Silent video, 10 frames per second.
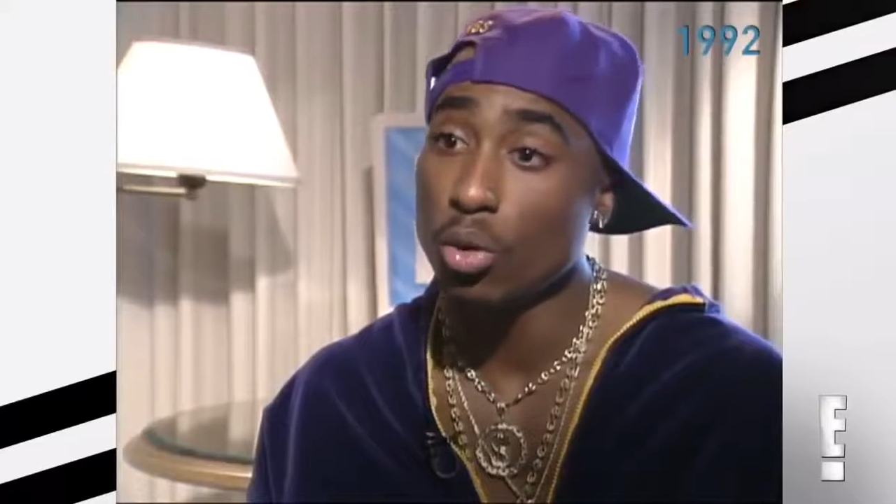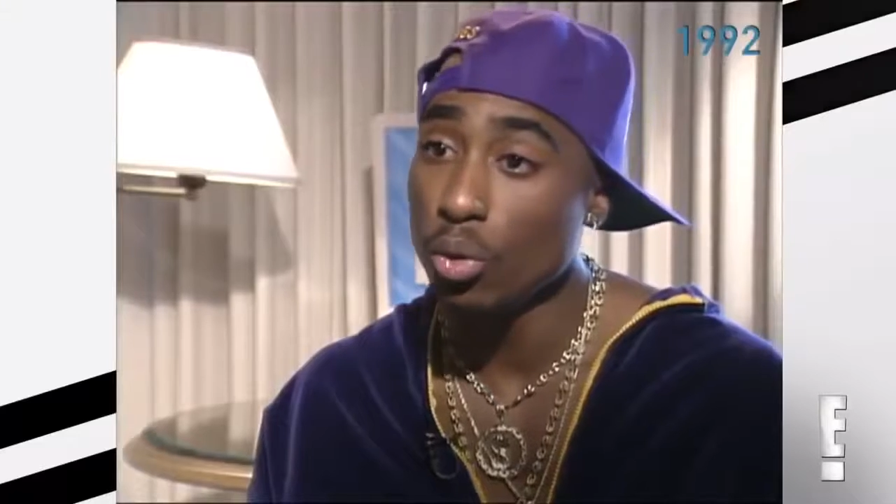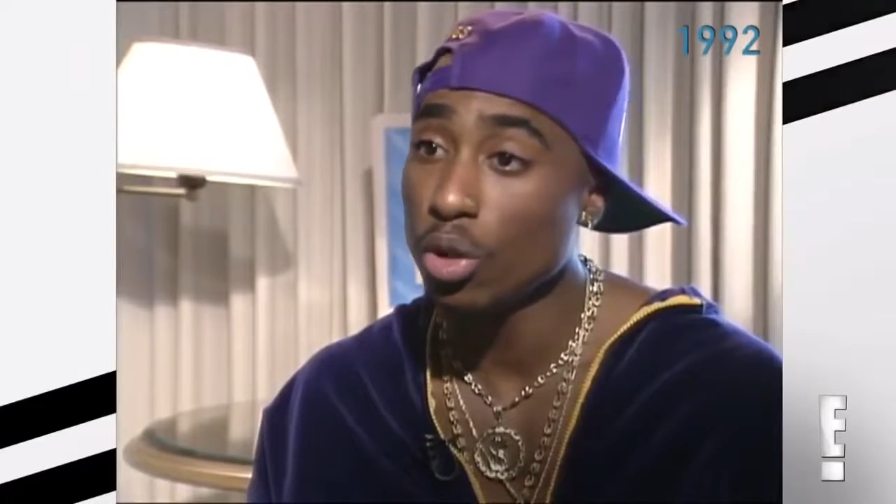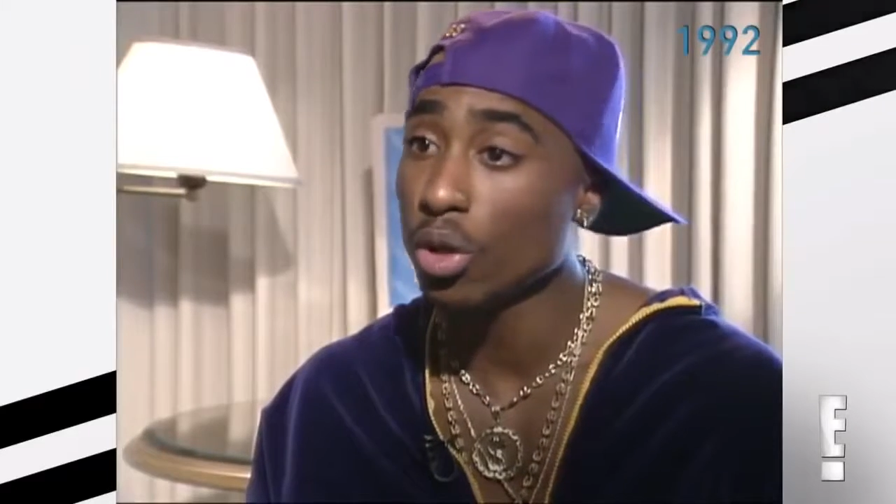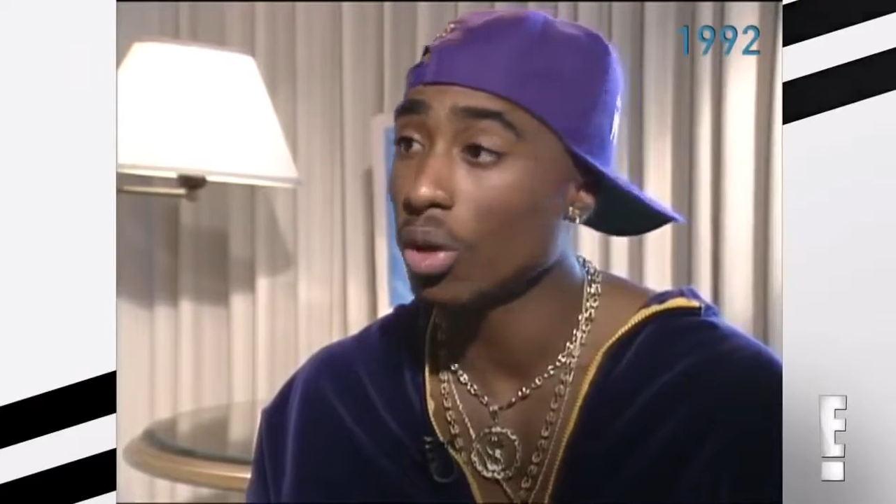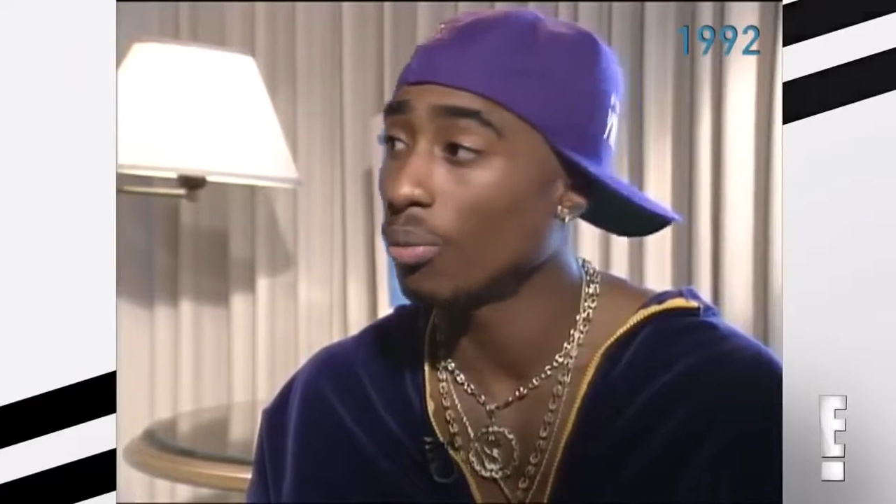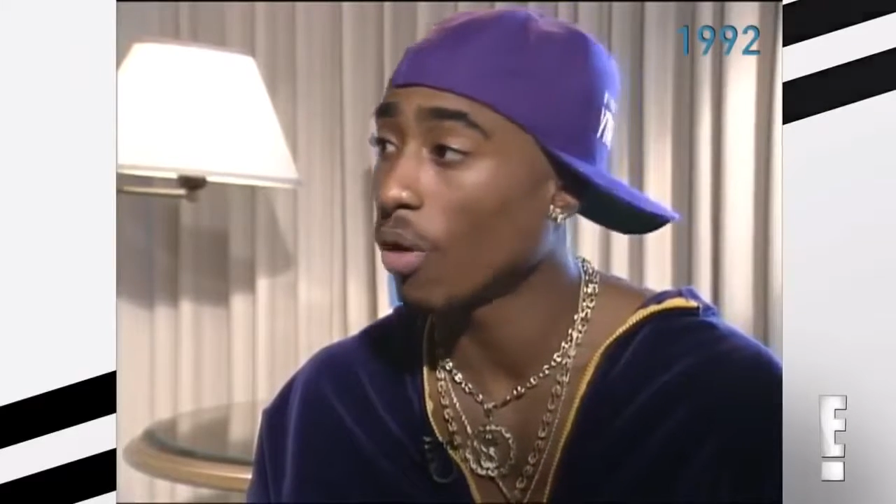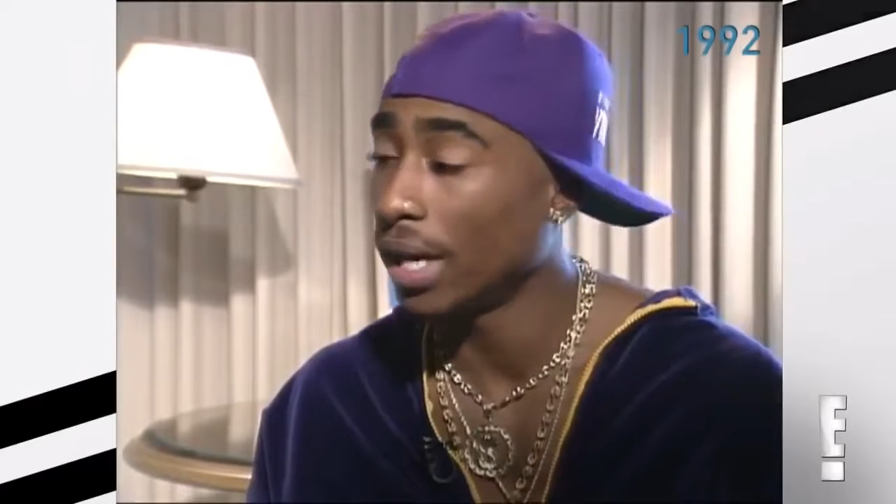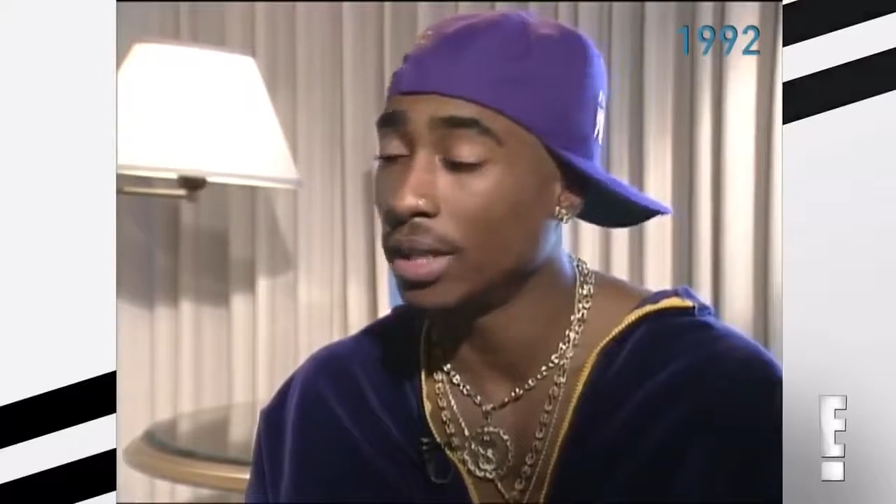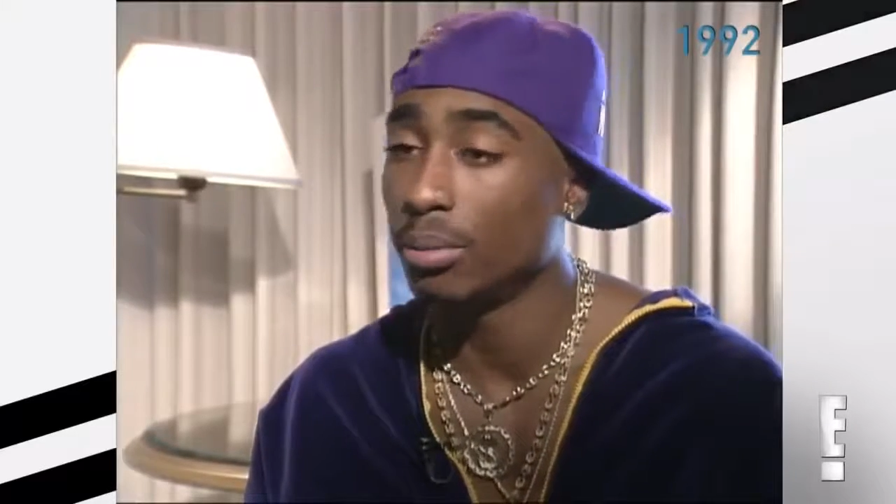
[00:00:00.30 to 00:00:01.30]
who you're
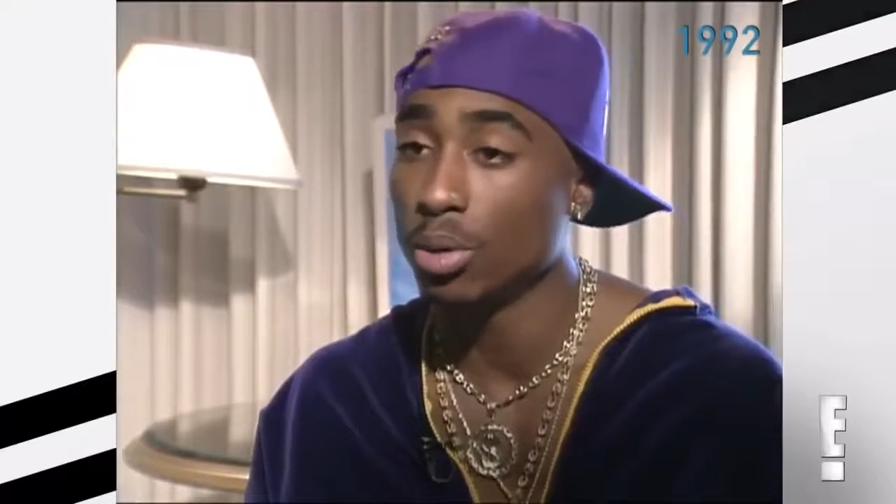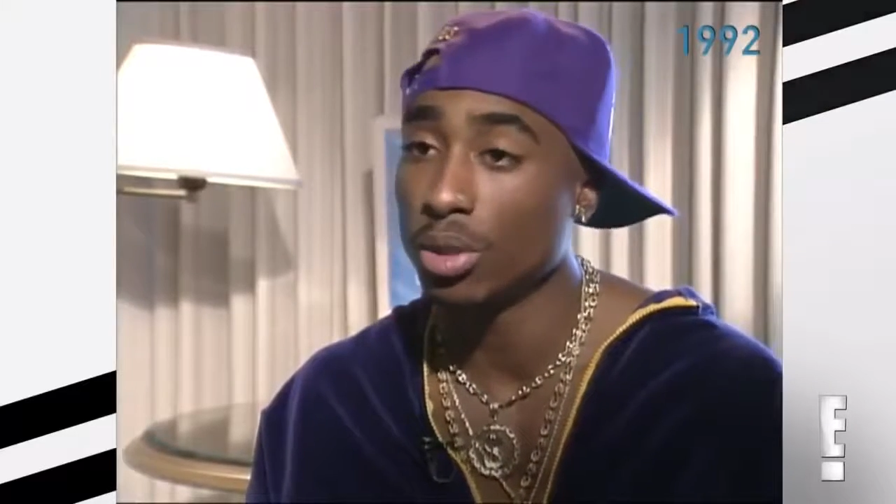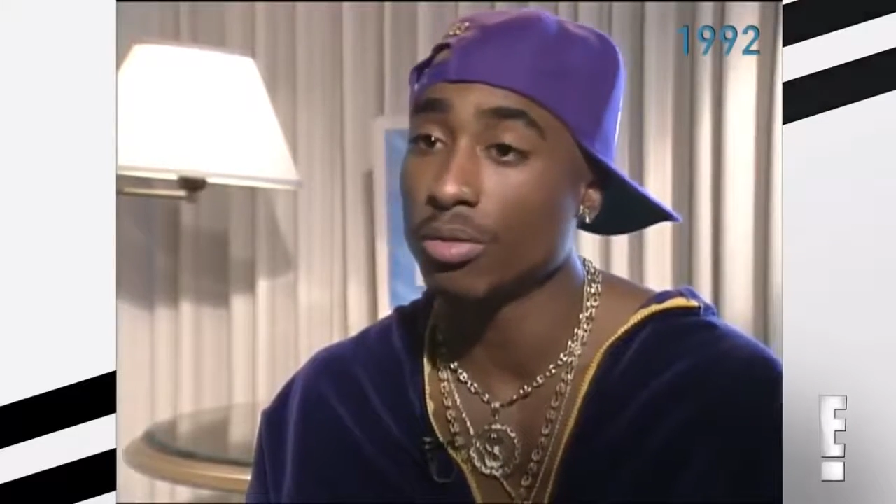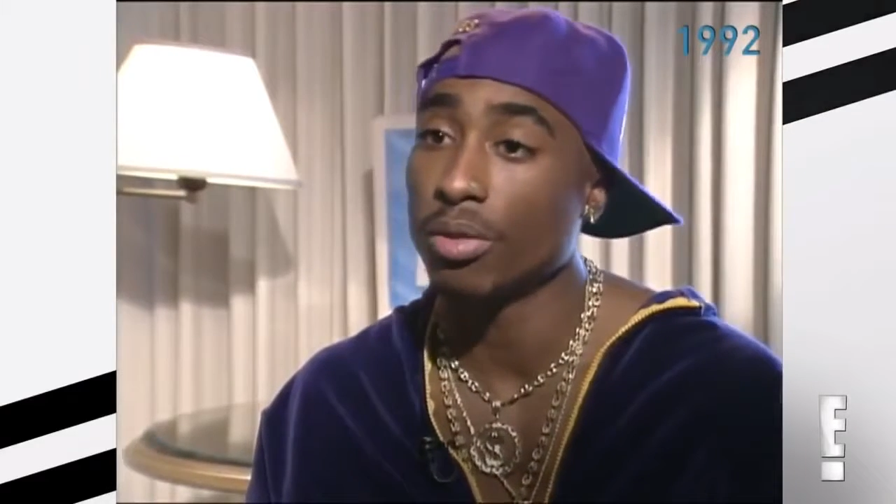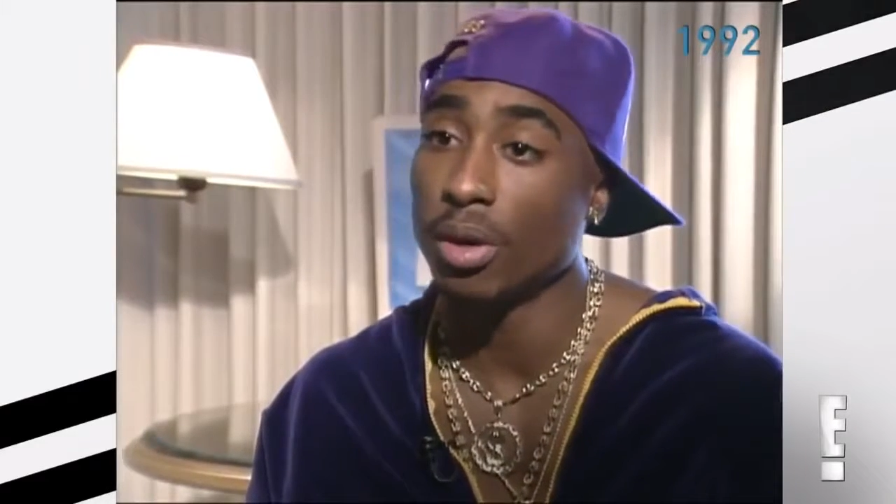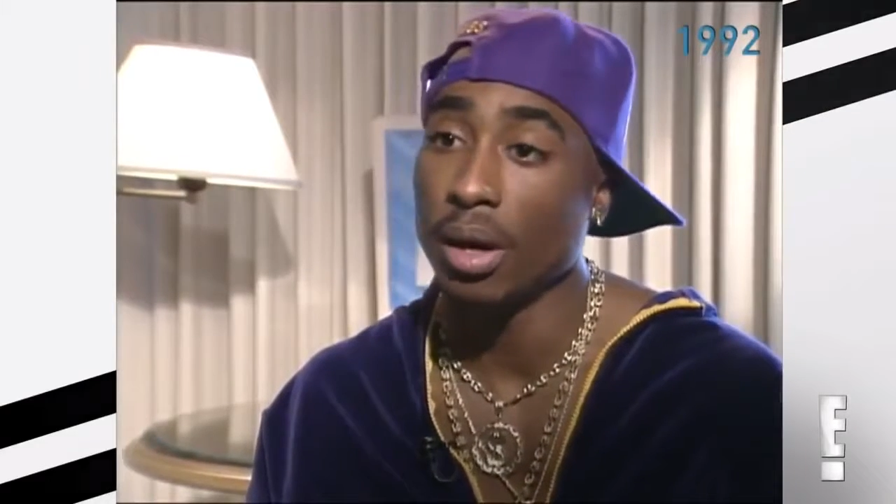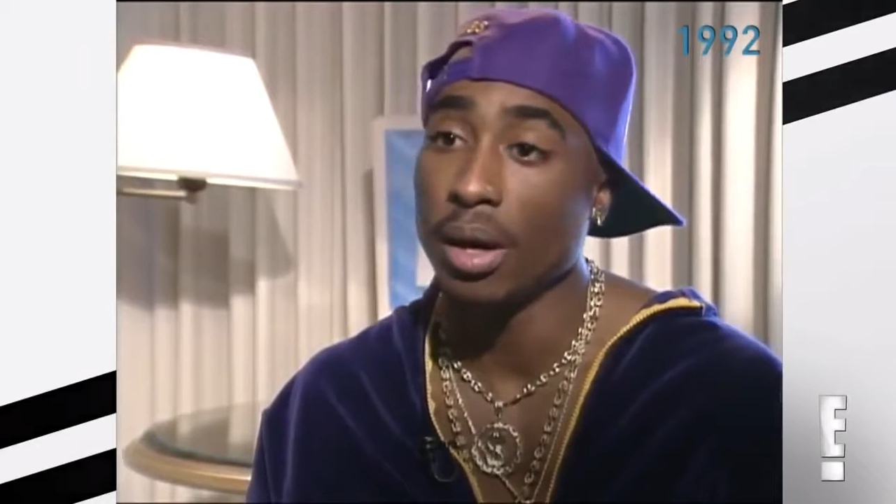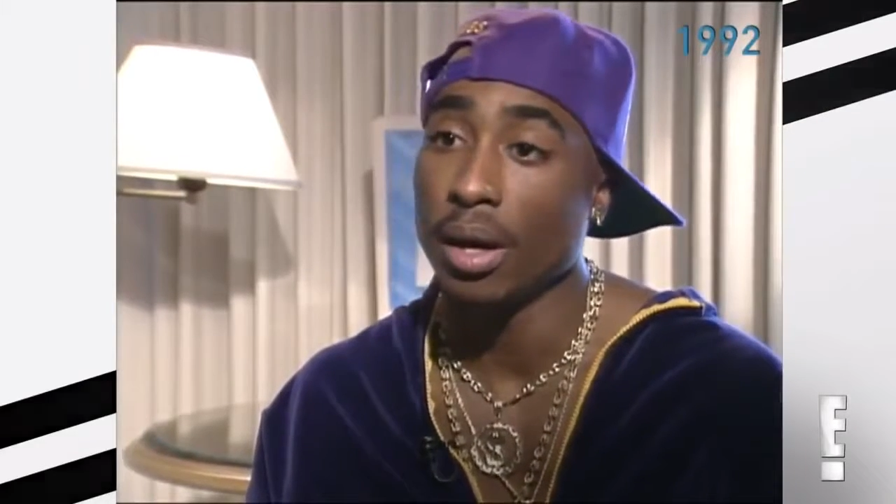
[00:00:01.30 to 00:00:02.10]
writing your music for.